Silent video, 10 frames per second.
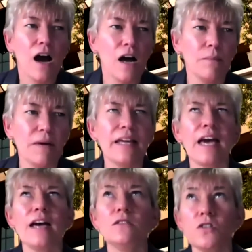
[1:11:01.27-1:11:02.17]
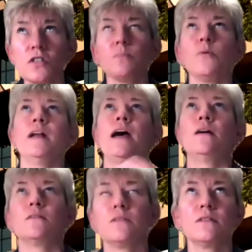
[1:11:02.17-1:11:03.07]
Um, again, just to point
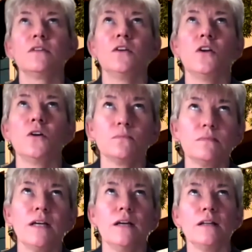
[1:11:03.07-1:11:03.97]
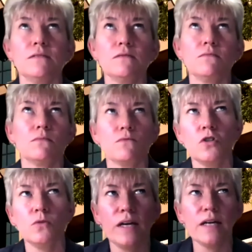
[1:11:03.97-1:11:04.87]
out, you know, in
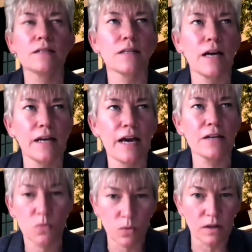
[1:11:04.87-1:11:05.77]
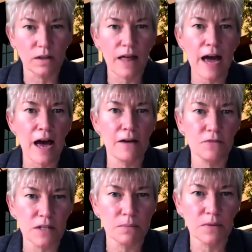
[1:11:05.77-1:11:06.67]
two weeks, I guess, we'll have
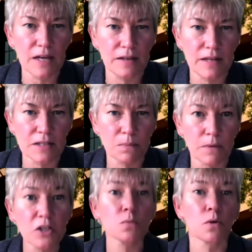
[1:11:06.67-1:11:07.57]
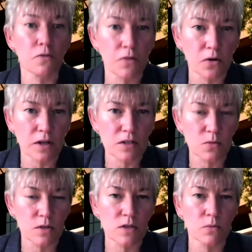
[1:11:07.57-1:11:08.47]
something that's much more focused
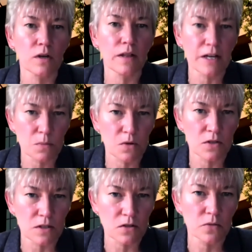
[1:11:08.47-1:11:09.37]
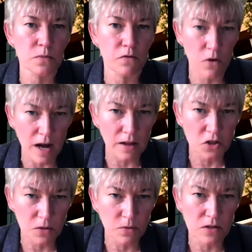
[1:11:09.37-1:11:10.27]
with some real experts in terms of
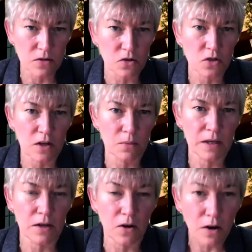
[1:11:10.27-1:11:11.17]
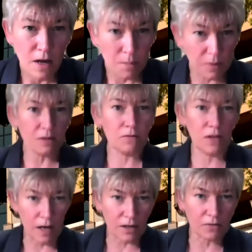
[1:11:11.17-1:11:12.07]
virology research that'll be here. But
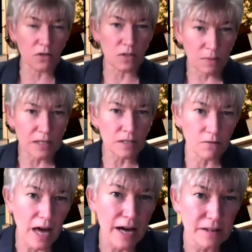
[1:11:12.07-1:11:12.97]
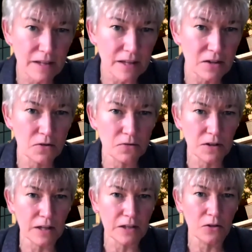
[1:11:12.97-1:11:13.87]
Weian, if there's a piece of that that you
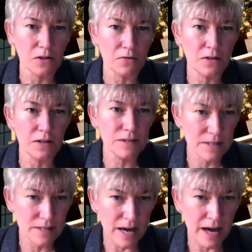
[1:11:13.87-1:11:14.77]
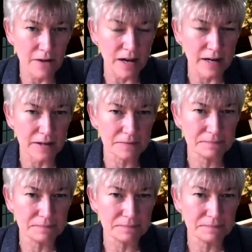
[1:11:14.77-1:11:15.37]
feel like you can feel, have at it.